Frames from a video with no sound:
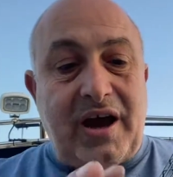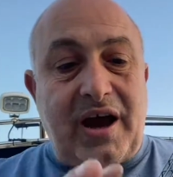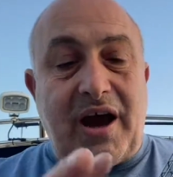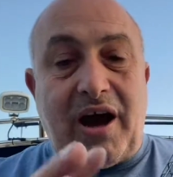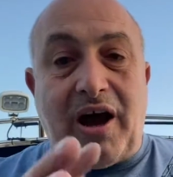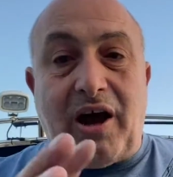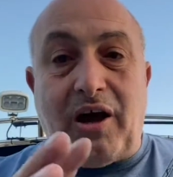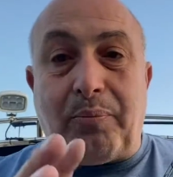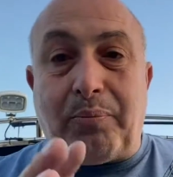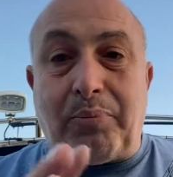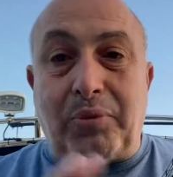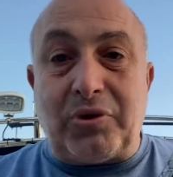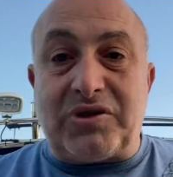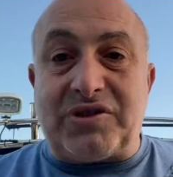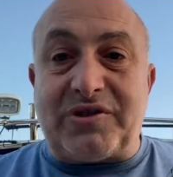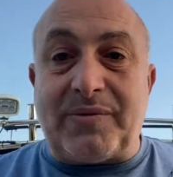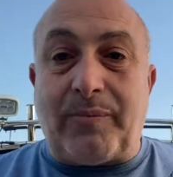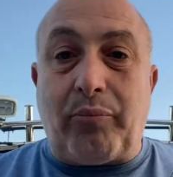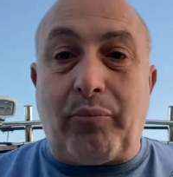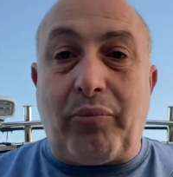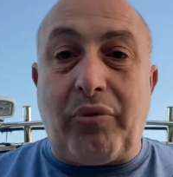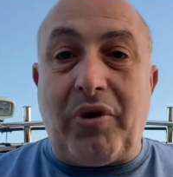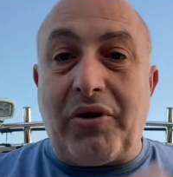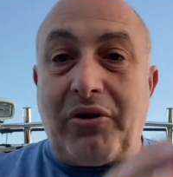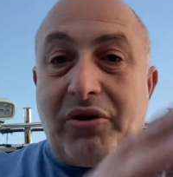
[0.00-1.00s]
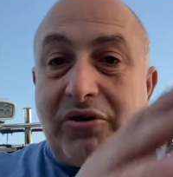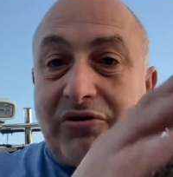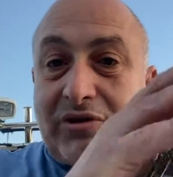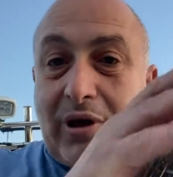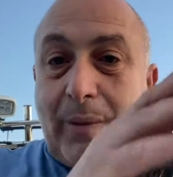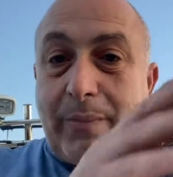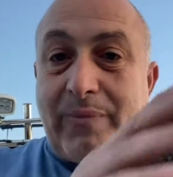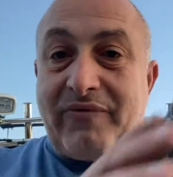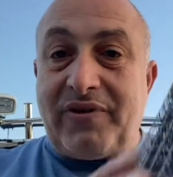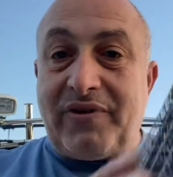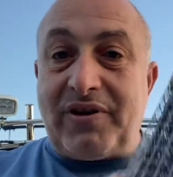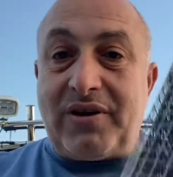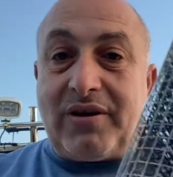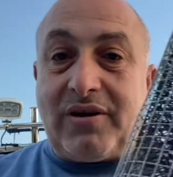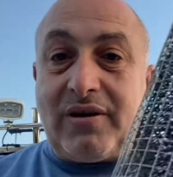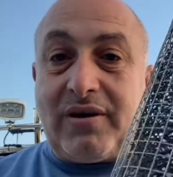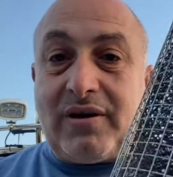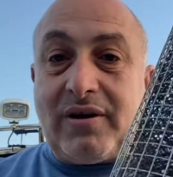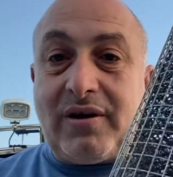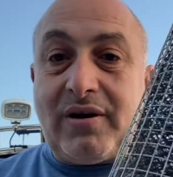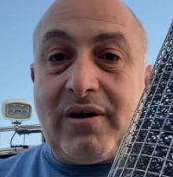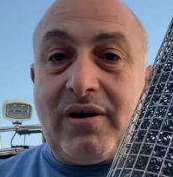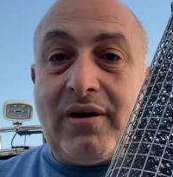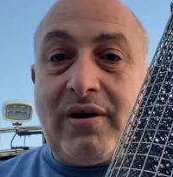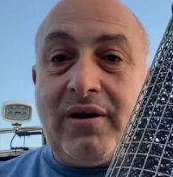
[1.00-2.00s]
I'll put some bread on top of it.
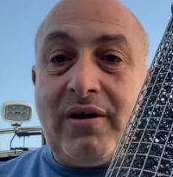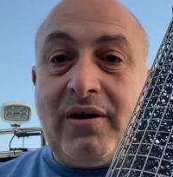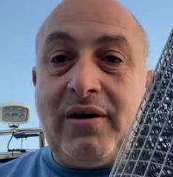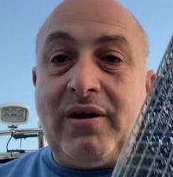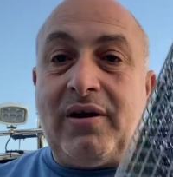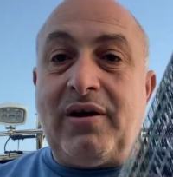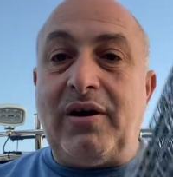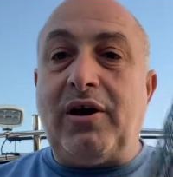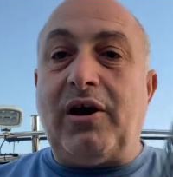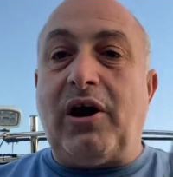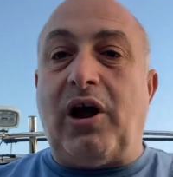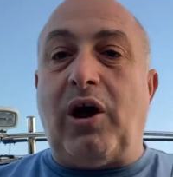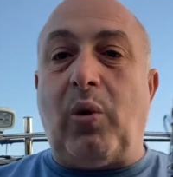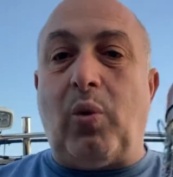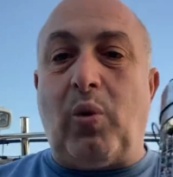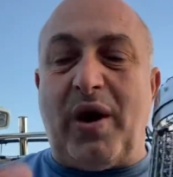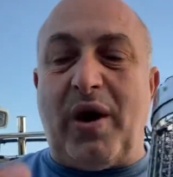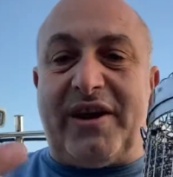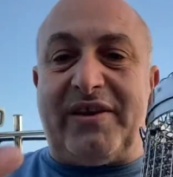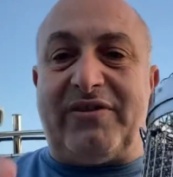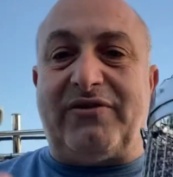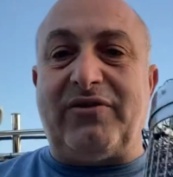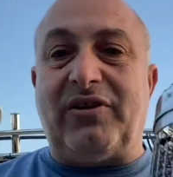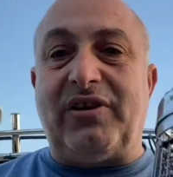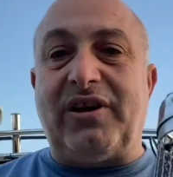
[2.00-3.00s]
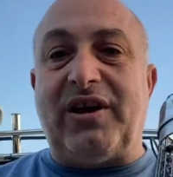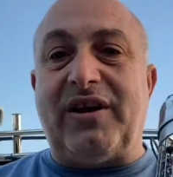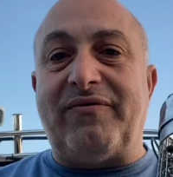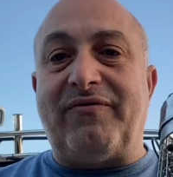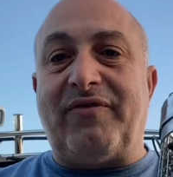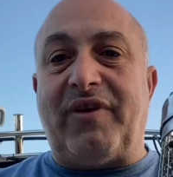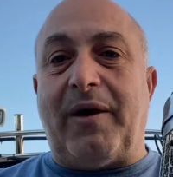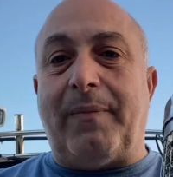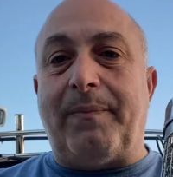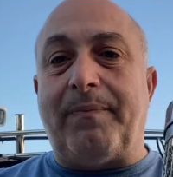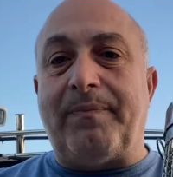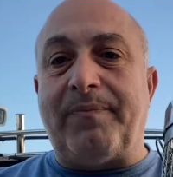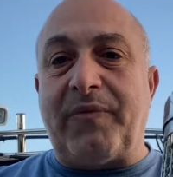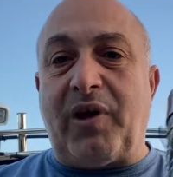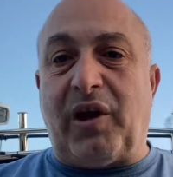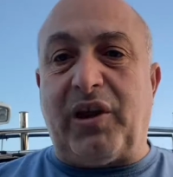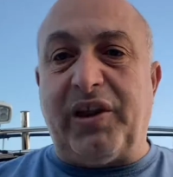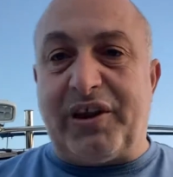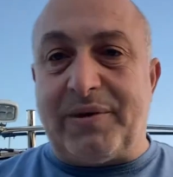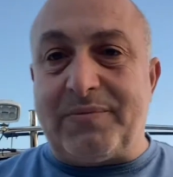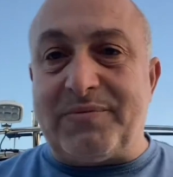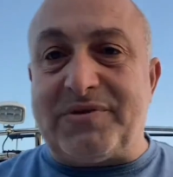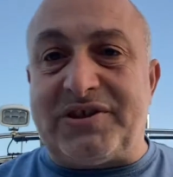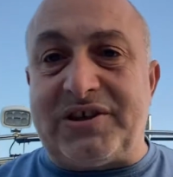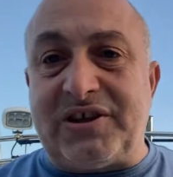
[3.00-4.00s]
I'll wait till I'll let
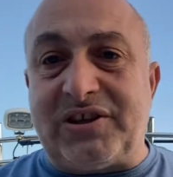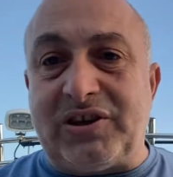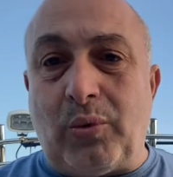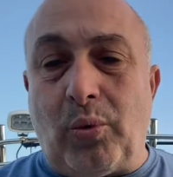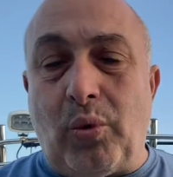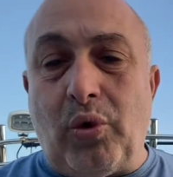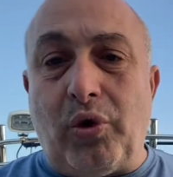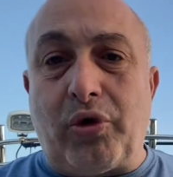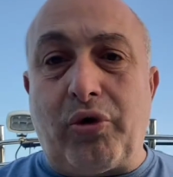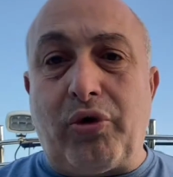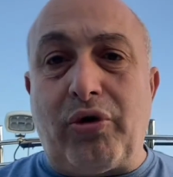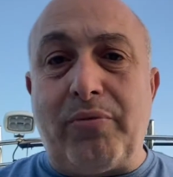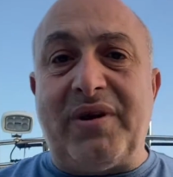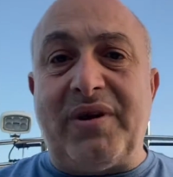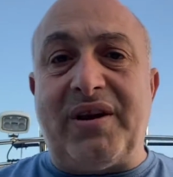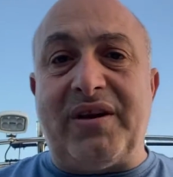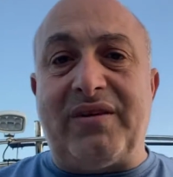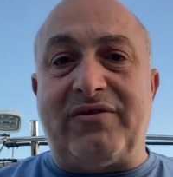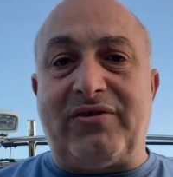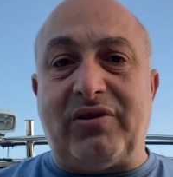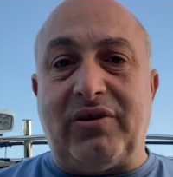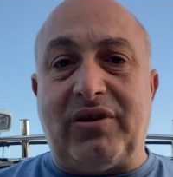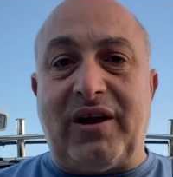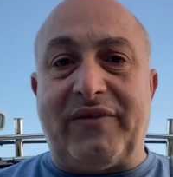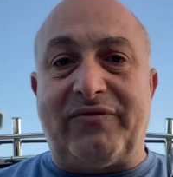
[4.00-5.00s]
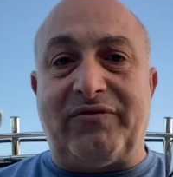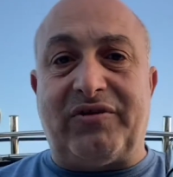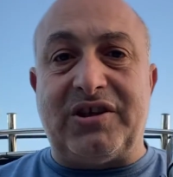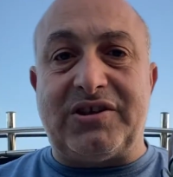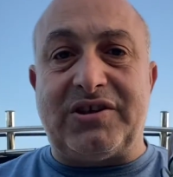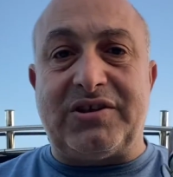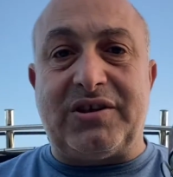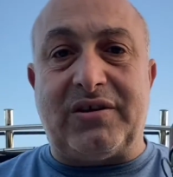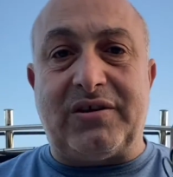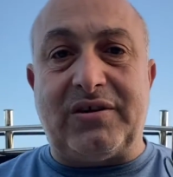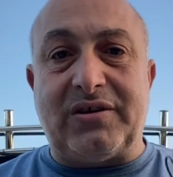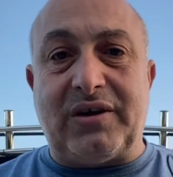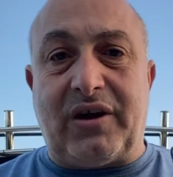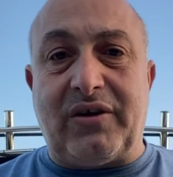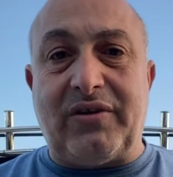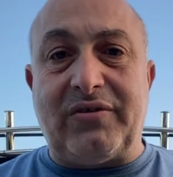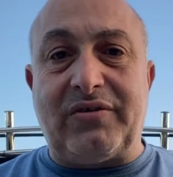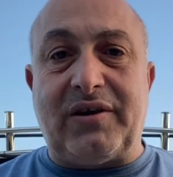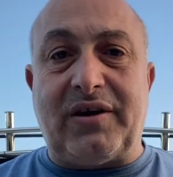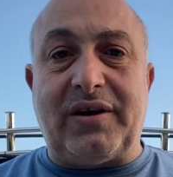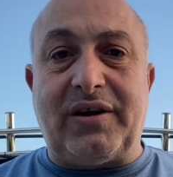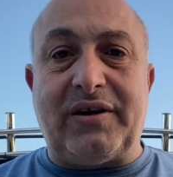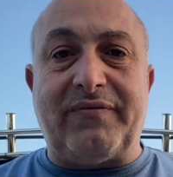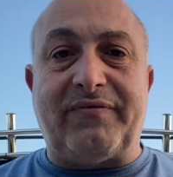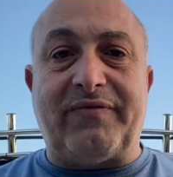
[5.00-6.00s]
them sit in the water a bit until
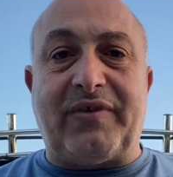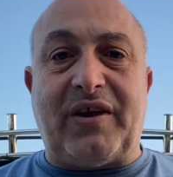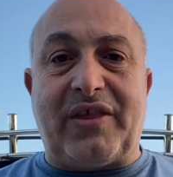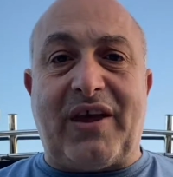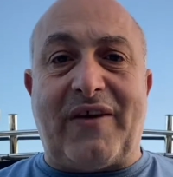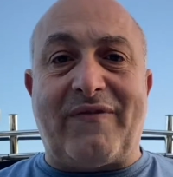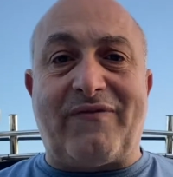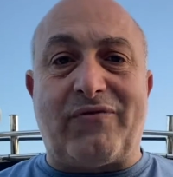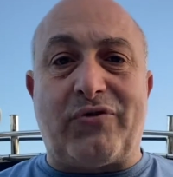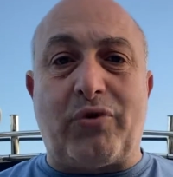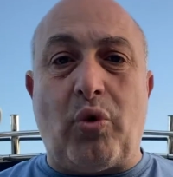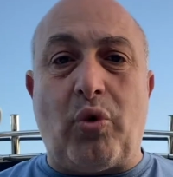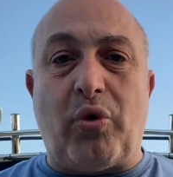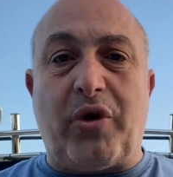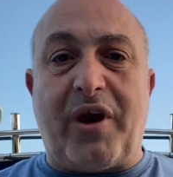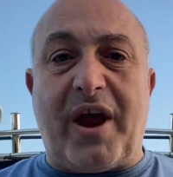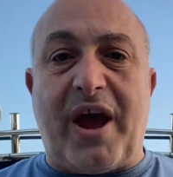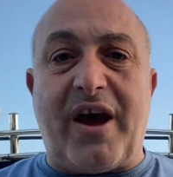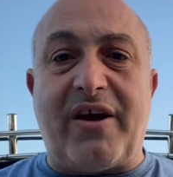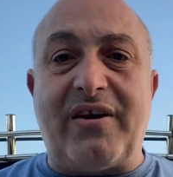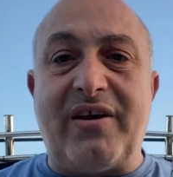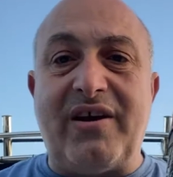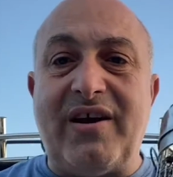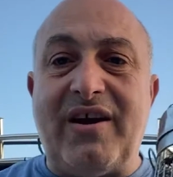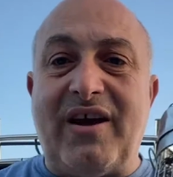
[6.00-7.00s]
they've thawed out.